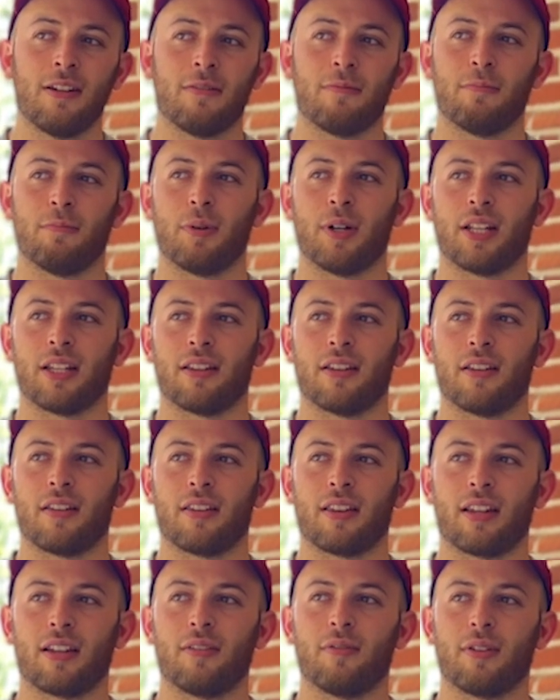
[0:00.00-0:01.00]
But the
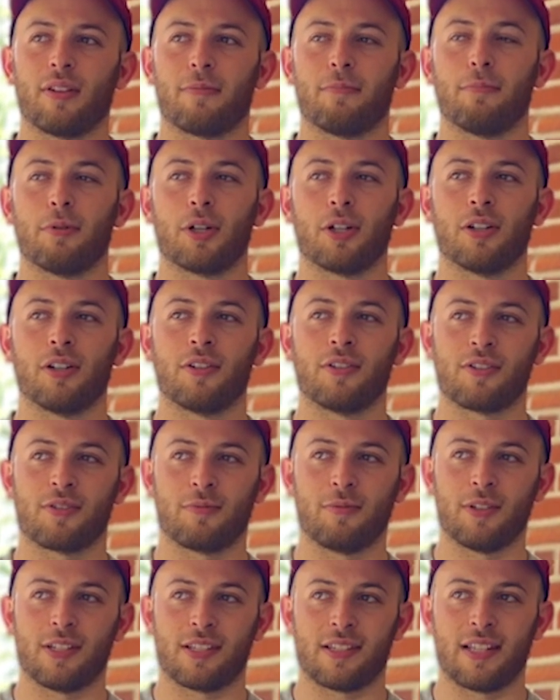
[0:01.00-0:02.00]
thing with Burroughs
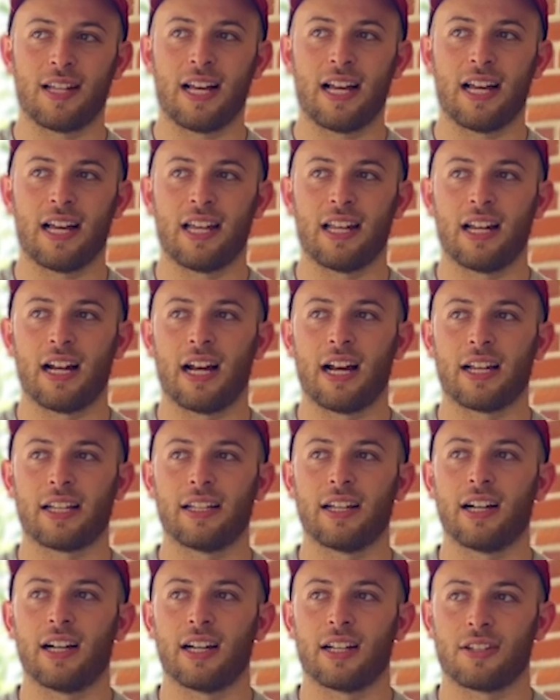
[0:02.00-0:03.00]
was that I
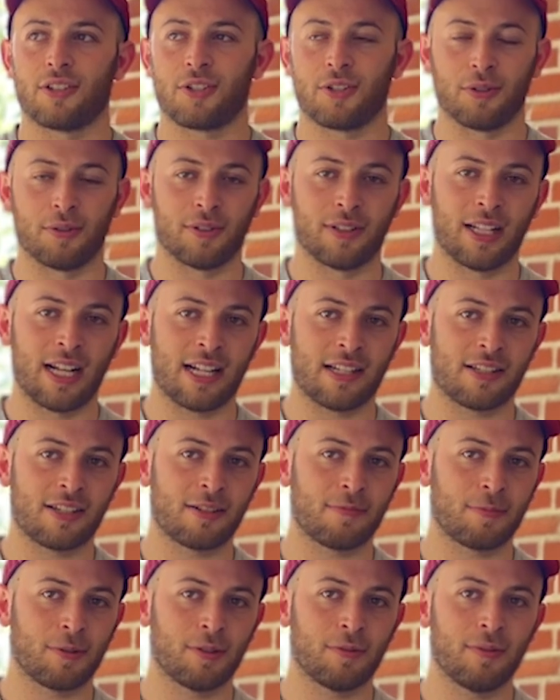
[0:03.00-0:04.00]
got 2 classes
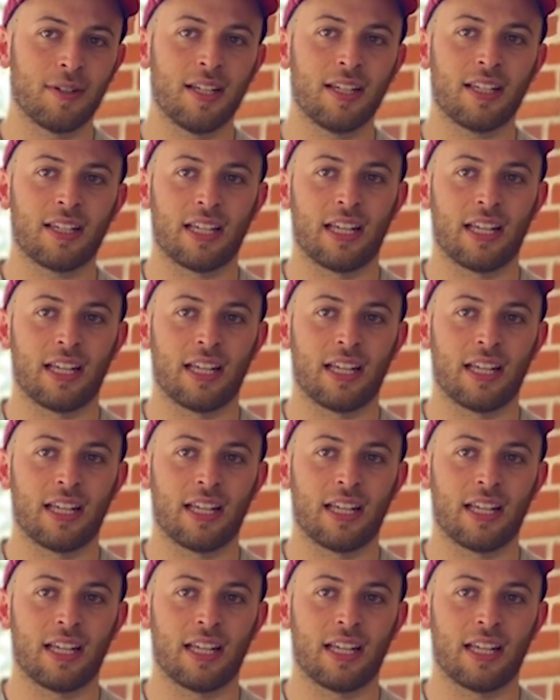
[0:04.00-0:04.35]
per week